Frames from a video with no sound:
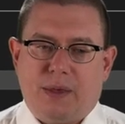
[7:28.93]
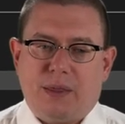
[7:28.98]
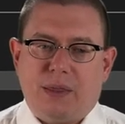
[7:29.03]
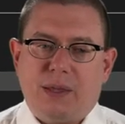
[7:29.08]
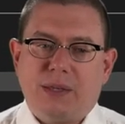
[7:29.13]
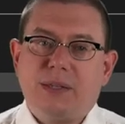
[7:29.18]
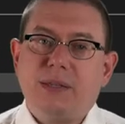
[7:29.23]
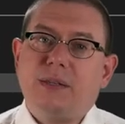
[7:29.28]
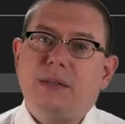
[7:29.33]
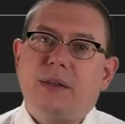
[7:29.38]

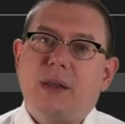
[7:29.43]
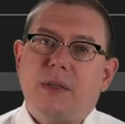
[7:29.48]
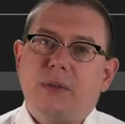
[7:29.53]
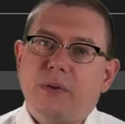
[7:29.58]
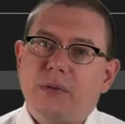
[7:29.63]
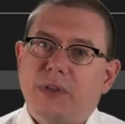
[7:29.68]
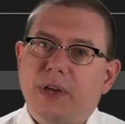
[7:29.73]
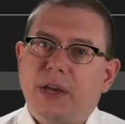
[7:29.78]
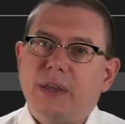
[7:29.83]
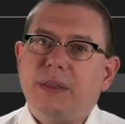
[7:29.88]
This is
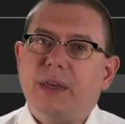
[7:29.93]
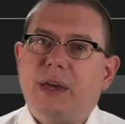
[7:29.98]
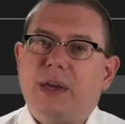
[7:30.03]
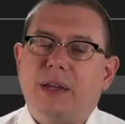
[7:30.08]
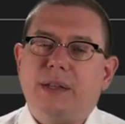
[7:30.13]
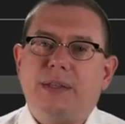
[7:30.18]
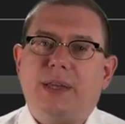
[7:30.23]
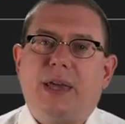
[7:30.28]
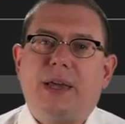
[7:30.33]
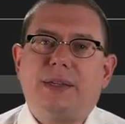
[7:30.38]
another thing that
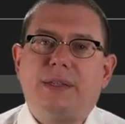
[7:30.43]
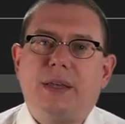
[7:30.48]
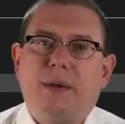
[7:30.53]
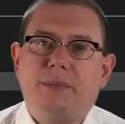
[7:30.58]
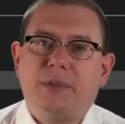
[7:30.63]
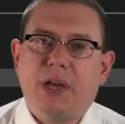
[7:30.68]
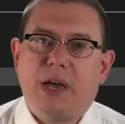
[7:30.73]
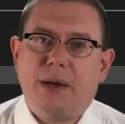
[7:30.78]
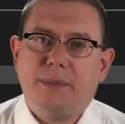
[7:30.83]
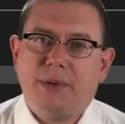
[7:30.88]
can take
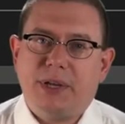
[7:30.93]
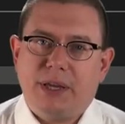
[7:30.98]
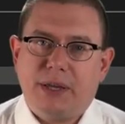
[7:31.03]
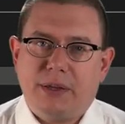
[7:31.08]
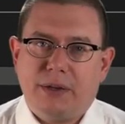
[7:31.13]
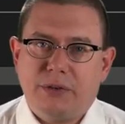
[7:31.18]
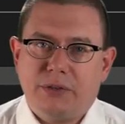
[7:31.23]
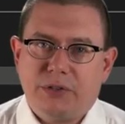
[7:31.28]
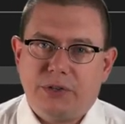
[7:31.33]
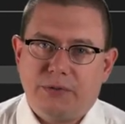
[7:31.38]
some time to get
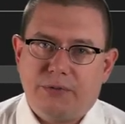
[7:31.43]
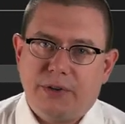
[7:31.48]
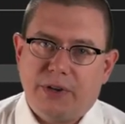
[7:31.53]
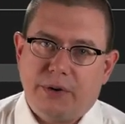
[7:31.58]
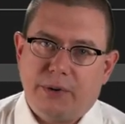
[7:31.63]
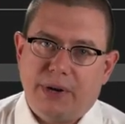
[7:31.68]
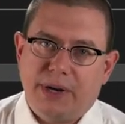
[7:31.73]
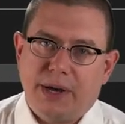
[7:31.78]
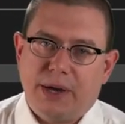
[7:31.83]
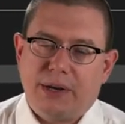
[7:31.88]
used to
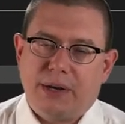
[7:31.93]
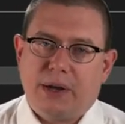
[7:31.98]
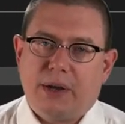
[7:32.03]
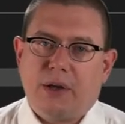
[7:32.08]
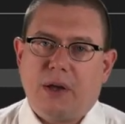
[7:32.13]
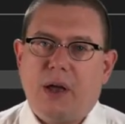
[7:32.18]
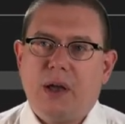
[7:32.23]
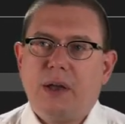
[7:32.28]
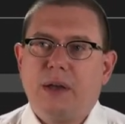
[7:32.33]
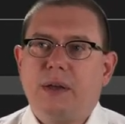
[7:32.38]
figuring out in
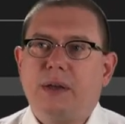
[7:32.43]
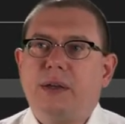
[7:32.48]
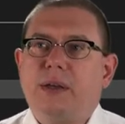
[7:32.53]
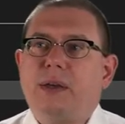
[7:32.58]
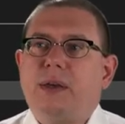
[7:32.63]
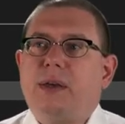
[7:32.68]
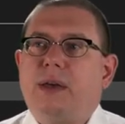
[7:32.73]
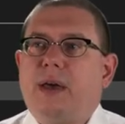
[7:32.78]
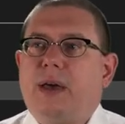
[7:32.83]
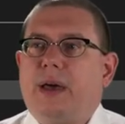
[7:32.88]
Coq.
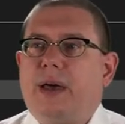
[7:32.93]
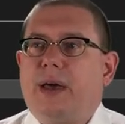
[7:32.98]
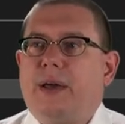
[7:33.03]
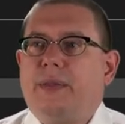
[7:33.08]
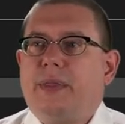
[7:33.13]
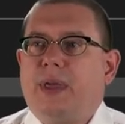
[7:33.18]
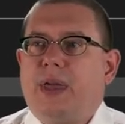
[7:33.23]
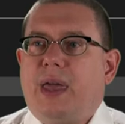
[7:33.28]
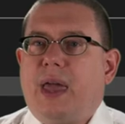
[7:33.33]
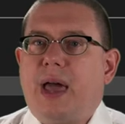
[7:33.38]
Uh,
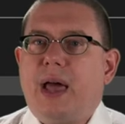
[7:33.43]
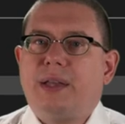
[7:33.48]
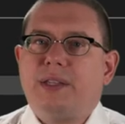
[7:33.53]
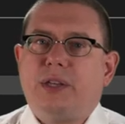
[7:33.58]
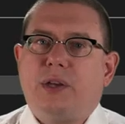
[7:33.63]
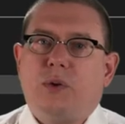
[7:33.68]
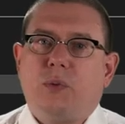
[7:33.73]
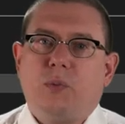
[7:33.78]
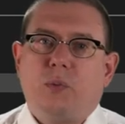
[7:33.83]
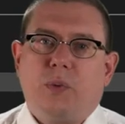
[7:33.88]
as
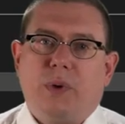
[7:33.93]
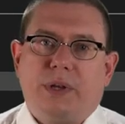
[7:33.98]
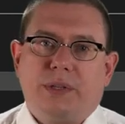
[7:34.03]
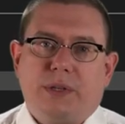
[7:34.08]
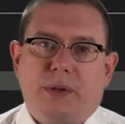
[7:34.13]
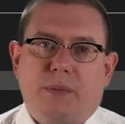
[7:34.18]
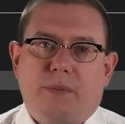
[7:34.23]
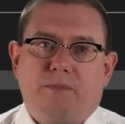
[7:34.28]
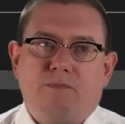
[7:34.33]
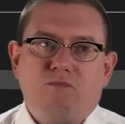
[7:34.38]
a as
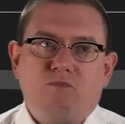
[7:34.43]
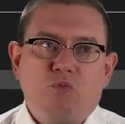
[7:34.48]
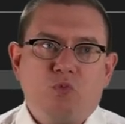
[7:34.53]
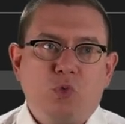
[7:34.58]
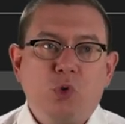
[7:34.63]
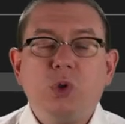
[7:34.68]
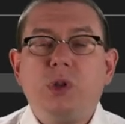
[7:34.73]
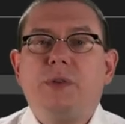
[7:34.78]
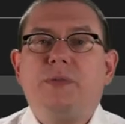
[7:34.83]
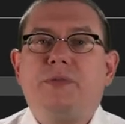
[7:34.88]
a
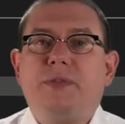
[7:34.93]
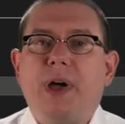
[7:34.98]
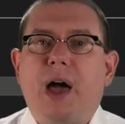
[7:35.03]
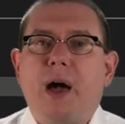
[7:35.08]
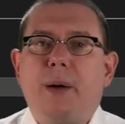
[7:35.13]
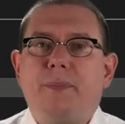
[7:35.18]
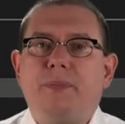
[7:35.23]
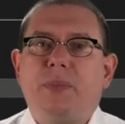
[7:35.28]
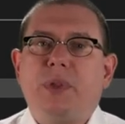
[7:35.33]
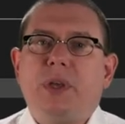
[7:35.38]
rule of
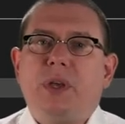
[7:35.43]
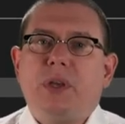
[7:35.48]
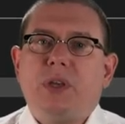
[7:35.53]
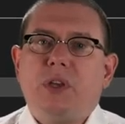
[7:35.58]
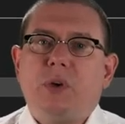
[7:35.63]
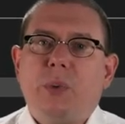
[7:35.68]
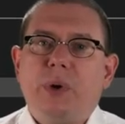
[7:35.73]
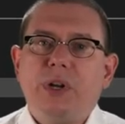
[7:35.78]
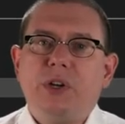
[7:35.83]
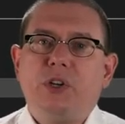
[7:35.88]
thumb,
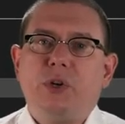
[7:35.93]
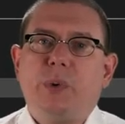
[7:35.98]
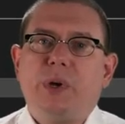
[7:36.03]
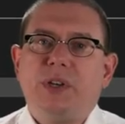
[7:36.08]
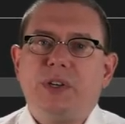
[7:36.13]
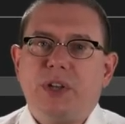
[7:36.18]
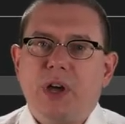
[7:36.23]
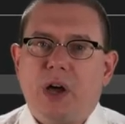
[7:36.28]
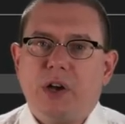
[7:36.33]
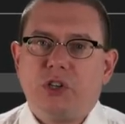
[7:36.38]
you want to do
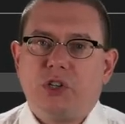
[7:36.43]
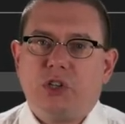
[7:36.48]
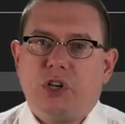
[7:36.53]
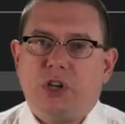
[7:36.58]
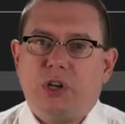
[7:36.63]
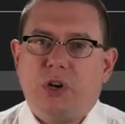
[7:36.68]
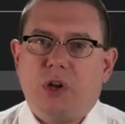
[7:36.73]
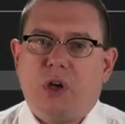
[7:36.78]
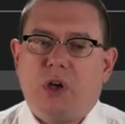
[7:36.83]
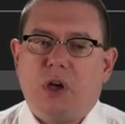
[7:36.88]

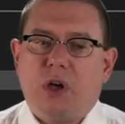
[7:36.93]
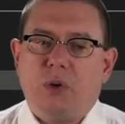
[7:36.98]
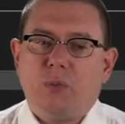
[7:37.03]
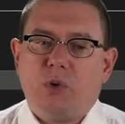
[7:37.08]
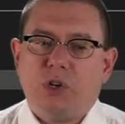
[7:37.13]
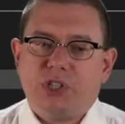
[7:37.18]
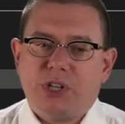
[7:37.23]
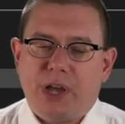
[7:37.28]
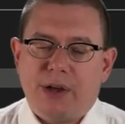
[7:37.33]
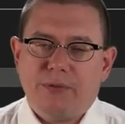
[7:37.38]
induction on
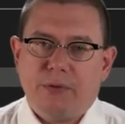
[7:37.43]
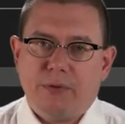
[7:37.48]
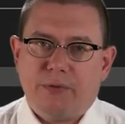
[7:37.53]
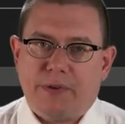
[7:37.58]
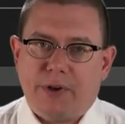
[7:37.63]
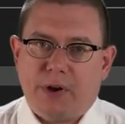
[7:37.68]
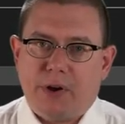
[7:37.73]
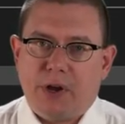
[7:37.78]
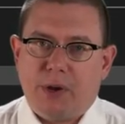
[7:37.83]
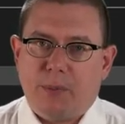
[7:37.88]
whichever
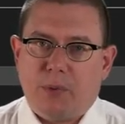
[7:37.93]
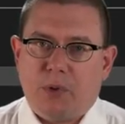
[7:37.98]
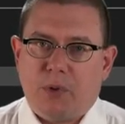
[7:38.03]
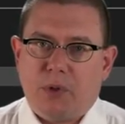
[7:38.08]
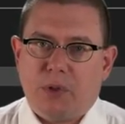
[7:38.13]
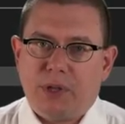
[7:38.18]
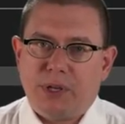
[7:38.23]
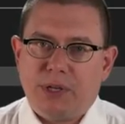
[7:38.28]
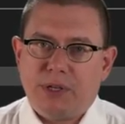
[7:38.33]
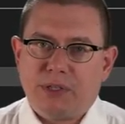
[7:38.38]

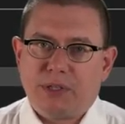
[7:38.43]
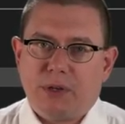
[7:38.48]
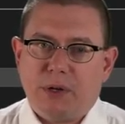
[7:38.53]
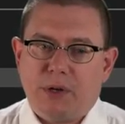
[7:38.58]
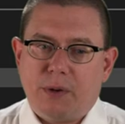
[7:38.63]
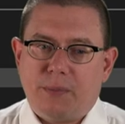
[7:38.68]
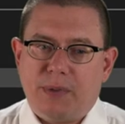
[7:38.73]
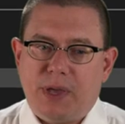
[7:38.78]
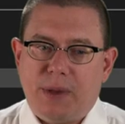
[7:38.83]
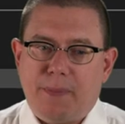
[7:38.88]
variable is
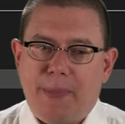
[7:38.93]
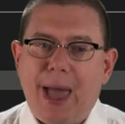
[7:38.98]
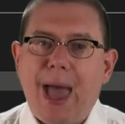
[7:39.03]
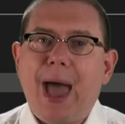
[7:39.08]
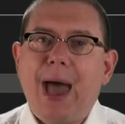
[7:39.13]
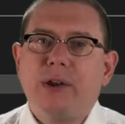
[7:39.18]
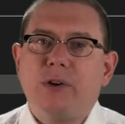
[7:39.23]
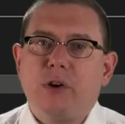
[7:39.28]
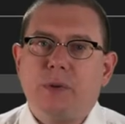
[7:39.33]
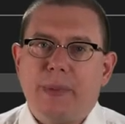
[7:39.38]
going to be
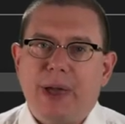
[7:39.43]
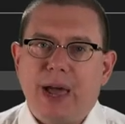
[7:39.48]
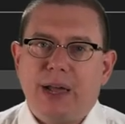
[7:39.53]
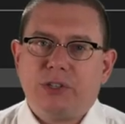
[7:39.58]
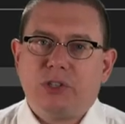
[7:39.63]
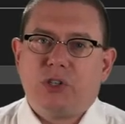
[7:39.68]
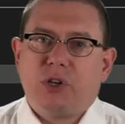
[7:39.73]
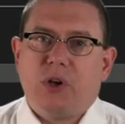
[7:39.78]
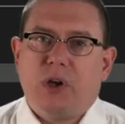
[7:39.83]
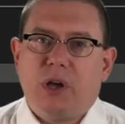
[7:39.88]
pattern
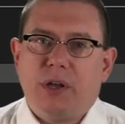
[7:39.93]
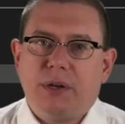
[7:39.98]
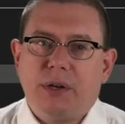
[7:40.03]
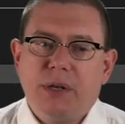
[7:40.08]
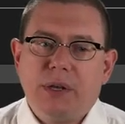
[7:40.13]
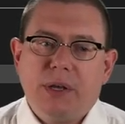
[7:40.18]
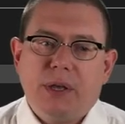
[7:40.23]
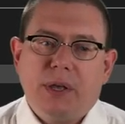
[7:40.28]
matched on.